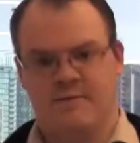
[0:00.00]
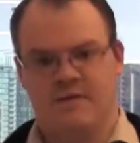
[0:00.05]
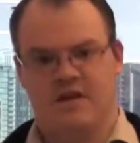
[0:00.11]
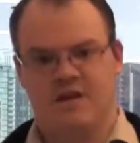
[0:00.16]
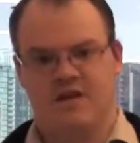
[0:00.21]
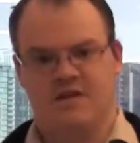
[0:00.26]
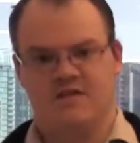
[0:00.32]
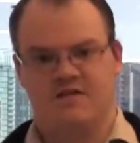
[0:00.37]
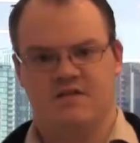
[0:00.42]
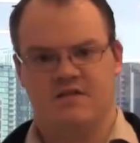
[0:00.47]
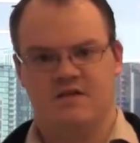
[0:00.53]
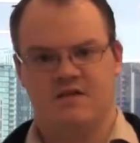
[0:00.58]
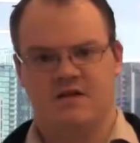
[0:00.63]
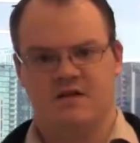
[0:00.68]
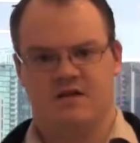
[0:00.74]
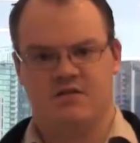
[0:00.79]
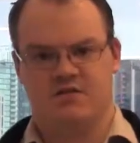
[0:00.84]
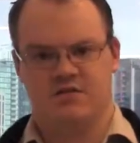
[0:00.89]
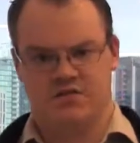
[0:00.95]
is the
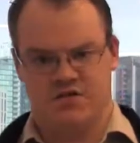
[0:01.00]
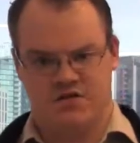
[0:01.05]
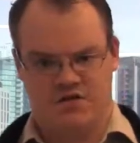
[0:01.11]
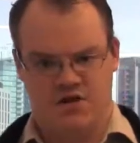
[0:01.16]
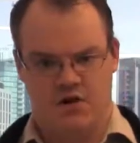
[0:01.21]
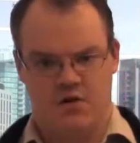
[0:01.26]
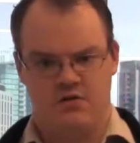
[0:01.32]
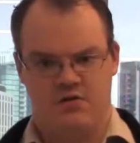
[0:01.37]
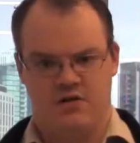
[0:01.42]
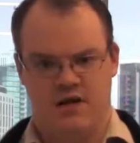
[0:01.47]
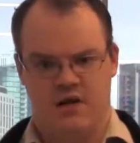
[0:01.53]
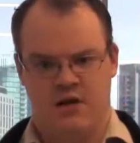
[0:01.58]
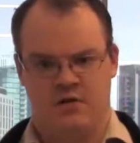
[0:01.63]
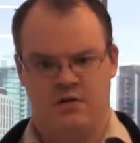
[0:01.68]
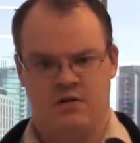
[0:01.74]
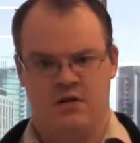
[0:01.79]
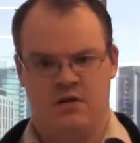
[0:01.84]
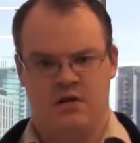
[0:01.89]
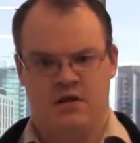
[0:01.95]
showdown
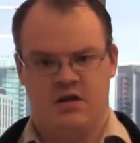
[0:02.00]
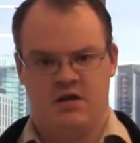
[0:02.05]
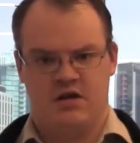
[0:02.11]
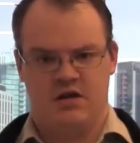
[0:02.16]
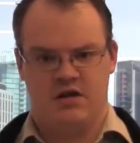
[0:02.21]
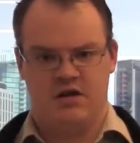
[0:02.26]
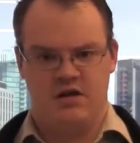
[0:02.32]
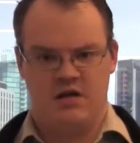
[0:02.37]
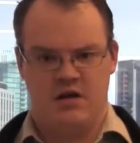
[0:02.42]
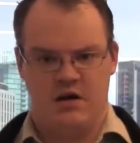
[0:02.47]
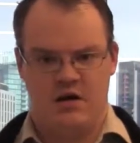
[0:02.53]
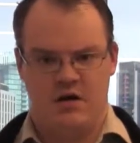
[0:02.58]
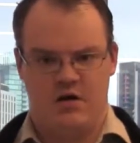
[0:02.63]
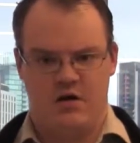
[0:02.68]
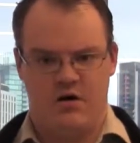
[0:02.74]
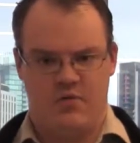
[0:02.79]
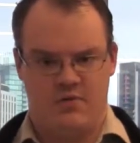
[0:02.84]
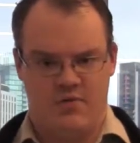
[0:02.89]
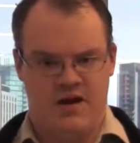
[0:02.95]

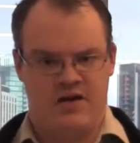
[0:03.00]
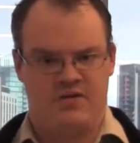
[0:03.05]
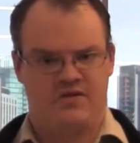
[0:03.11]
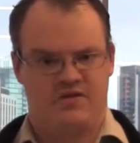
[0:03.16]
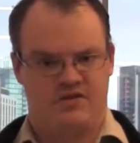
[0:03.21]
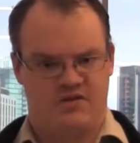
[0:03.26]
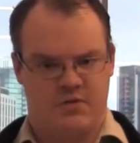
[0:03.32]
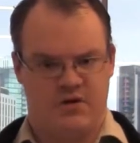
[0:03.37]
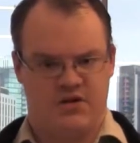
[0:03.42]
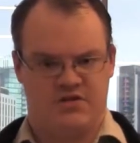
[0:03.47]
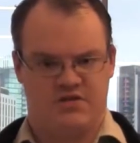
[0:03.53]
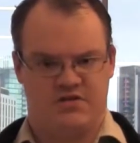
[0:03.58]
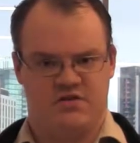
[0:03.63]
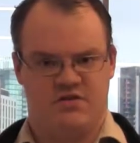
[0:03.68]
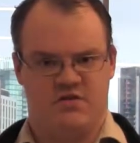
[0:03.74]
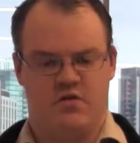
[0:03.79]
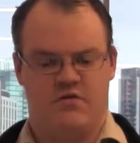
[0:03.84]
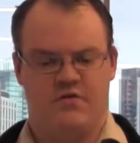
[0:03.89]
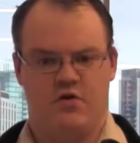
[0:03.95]
around this
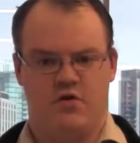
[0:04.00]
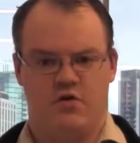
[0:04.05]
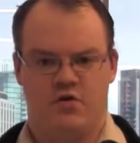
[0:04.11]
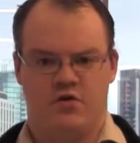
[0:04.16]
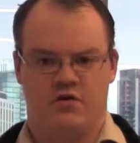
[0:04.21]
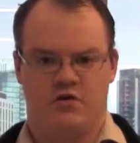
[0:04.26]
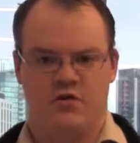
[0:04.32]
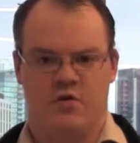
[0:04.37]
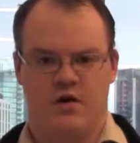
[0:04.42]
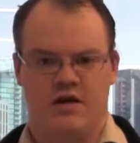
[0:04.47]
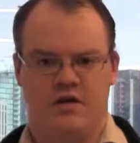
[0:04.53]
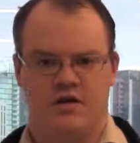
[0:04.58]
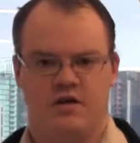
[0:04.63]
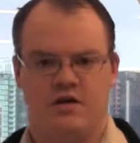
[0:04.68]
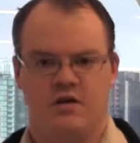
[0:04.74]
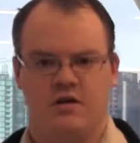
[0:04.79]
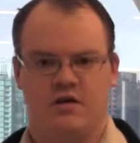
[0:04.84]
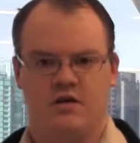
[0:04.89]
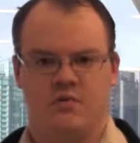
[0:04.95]
question of earthquake
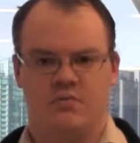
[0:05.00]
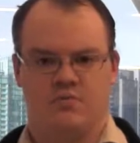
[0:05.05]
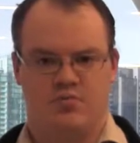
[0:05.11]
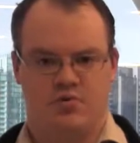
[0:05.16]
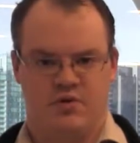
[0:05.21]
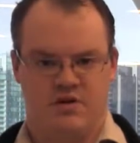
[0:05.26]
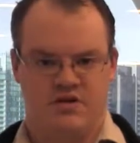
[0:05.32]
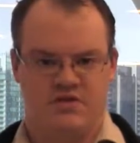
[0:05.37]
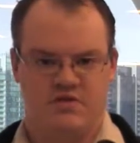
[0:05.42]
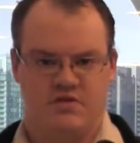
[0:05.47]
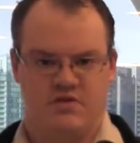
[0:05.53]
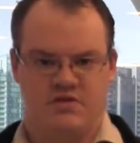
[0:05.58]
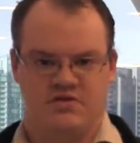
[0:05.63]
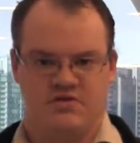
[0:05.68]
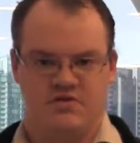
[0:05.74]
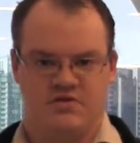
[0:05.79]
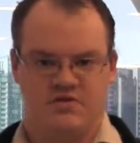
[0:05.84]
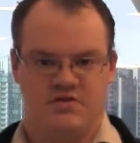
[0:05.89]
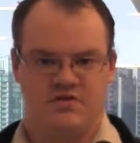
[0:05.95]

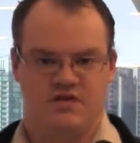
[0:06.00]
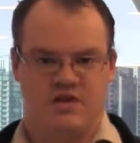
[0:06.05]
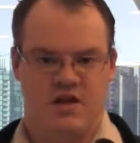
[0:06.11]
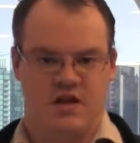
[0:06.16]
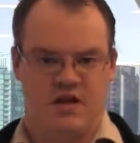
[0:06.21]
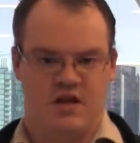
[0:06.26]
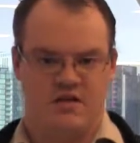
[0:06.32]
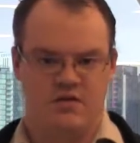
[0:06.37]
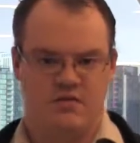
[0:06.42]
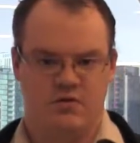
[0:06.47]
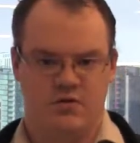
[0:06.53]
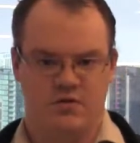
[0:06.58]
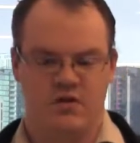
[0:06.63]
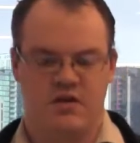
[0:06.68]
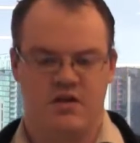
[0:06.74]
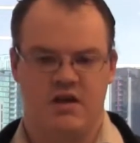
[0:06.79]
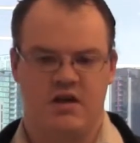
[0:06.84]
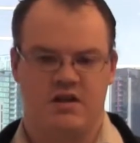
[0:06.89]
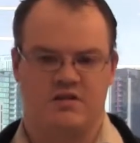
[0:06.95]
precursors and
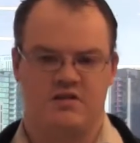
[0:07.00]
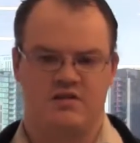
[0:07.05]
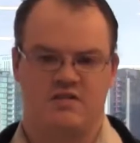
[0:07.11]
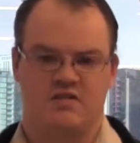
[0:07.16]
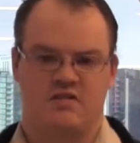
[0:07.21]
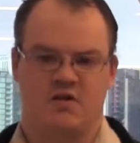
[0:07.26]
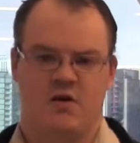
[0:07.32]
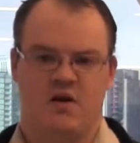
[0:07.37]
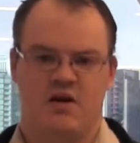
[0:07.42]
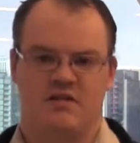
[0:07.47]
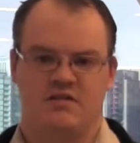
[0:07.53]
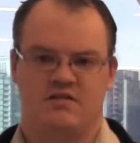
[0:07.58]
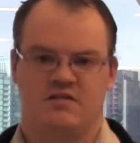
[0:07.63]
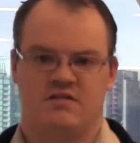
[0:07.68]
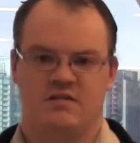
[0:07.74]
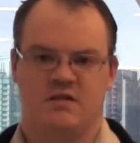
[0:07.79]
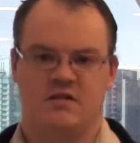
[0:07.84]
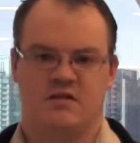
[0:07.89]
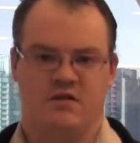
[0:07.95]
looking at the
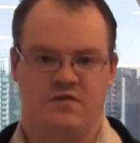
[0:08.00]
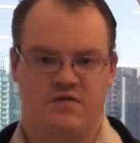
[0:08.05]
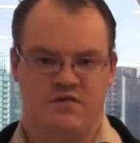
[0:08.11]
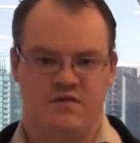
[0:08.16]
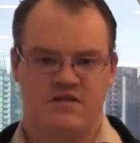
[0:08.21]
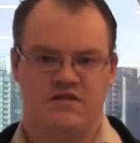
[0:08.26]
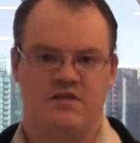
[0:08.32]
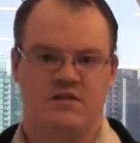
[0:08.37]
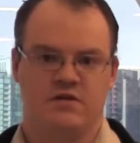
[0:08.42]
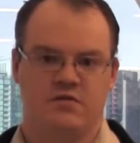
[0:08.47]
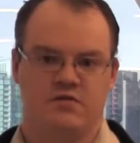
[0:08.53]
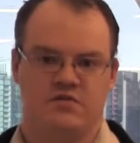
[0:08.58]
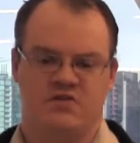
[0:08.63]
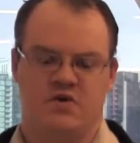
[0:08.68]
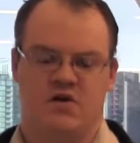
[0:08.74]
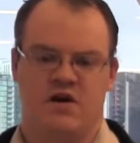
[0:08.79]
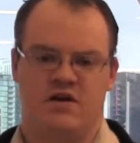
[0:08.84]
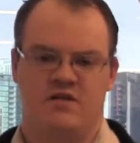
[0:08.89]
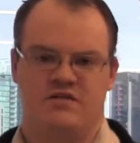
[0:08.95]
science, the physical
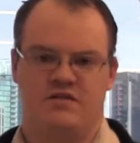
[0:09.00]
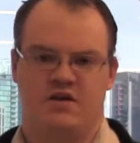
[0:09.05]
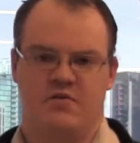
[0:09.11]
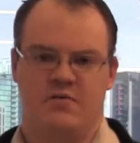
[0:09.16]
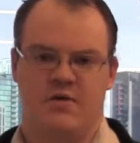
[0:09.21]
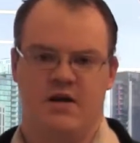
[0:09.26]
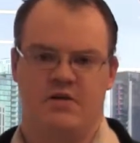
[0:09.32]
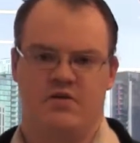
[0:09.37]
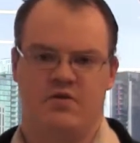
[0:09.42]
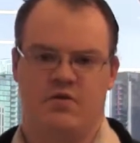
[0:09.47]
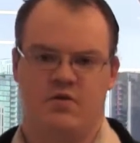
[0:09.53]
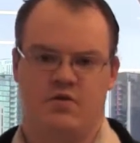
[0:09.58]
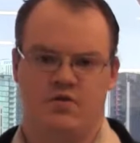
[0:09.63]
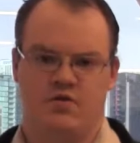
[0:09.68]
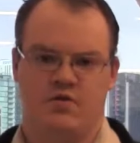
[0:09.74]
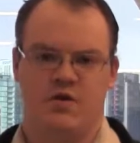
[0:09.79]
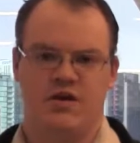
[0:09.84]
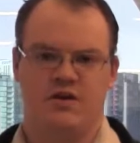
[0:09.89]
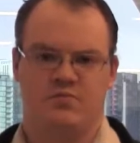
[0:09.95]
science around
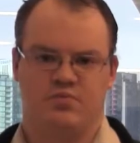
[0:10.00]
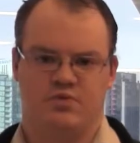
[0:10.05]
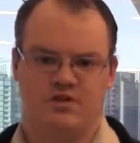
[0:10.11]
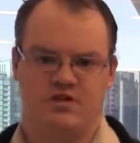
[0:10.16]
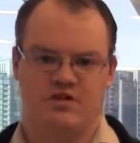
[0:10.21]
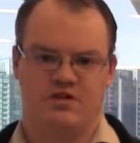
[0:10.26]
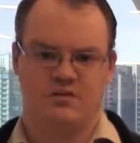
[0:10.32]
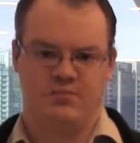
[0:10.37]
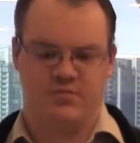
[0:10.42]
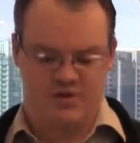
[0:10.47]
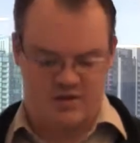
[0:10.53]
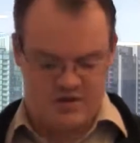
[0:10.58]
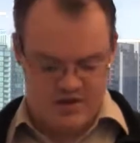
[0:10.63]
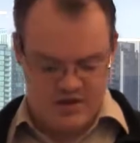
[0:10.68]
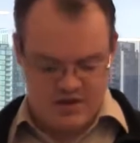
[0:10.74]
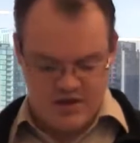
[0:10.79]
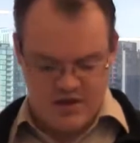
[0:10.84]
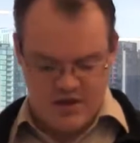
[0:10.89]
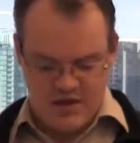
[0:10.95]
earthquake
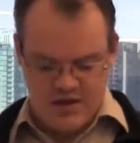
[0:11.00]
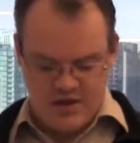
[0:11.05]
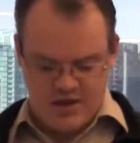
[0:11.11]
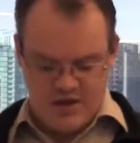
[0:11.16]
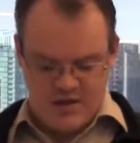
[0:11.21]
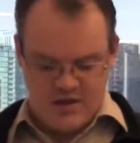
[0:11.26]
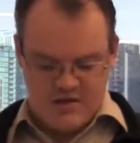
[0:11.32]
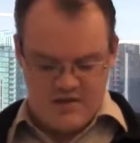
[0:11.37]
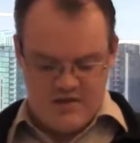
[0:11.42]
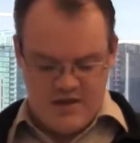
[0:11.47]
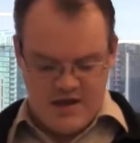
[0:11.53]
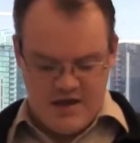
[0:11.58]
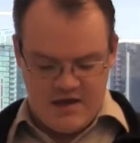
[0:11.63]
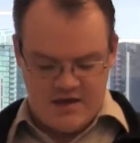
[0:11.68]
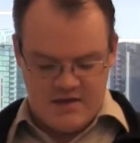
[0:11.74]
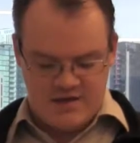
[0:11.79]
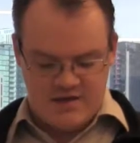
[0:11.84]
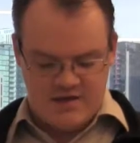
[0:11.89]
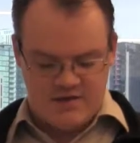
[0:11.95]
predictability.
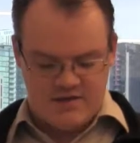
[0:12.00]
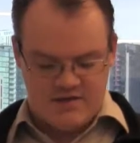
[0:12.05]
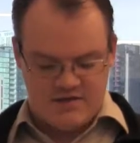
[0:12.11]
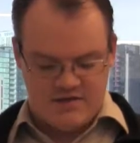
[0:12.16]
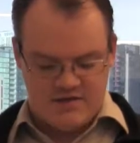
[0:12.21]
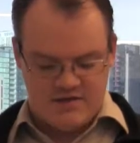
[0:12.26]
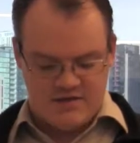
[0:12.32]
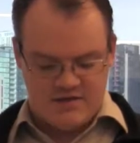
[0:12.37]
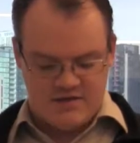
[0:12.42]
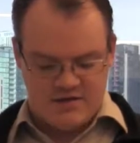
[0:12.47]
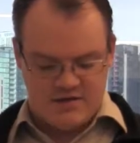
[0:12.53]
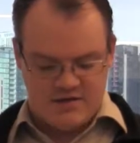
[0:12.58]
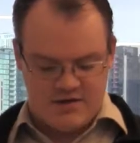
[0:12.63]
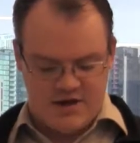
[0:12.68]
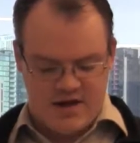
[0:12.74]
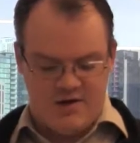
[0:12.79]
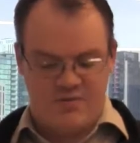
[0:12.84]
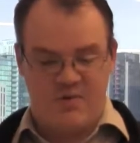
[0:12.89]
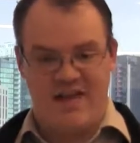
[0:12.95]
There is
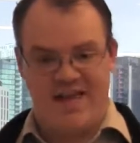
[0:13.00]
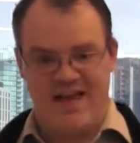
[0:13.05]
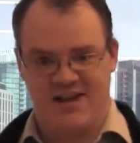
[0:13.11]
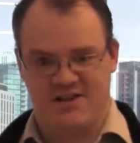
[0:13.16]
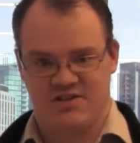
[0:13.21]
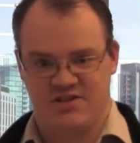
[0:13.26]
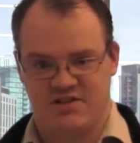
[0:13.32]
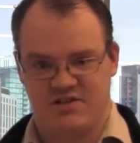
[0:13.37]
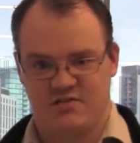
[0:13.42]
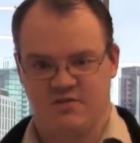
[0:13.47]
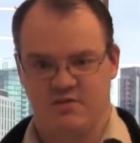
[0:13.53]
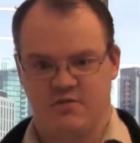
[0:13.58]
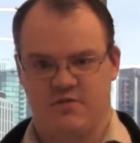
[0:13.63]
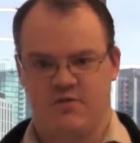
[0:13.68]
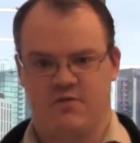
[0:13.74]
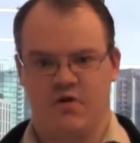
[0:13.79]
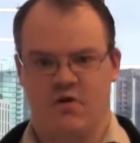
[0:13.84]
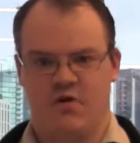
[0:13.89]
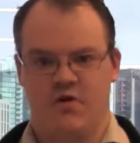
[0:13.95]
a reaction
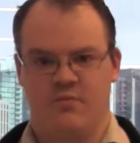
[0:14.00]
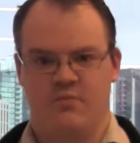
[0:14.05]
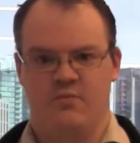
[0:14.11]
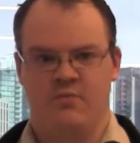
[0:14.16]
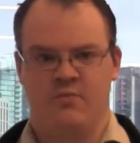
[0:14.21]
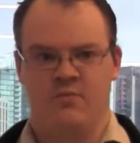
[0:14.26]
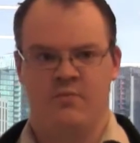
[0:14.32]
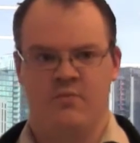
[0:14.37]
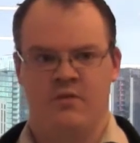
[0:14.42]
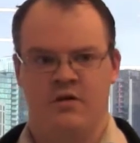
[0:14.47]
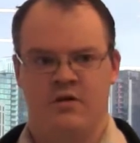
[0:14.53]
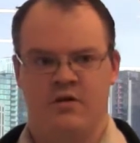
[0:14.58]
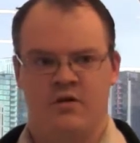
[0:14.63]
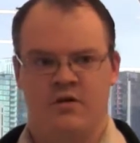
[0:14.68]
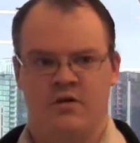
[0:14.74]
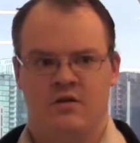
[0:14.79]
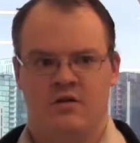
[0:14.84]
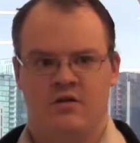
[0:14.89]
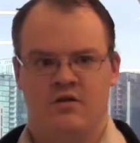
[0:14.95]
from
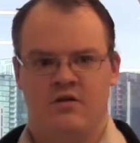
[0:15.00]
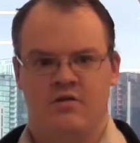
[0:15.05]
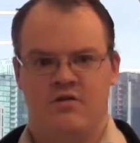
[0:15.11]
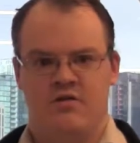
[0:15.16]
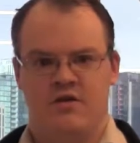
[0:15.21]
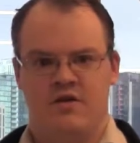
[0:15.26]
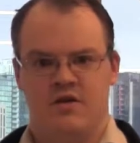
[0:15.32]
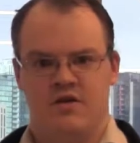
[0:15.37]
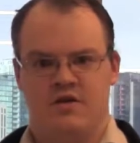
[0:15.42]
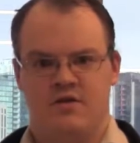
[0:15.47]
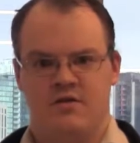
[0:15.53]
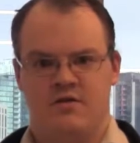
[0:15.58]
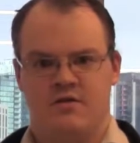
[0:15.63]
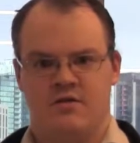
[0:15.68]
the